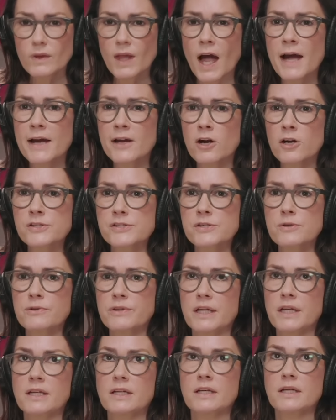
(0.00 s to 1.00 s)
I also
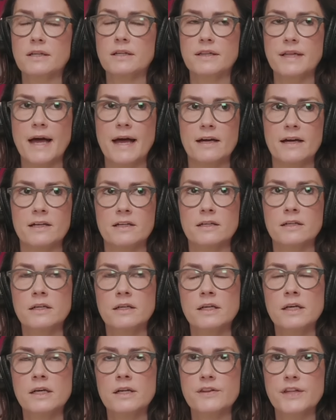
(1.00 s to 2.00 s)
think that
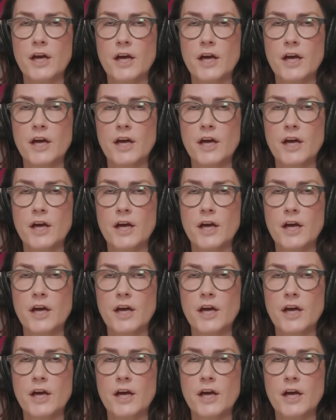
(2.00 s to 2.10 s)
the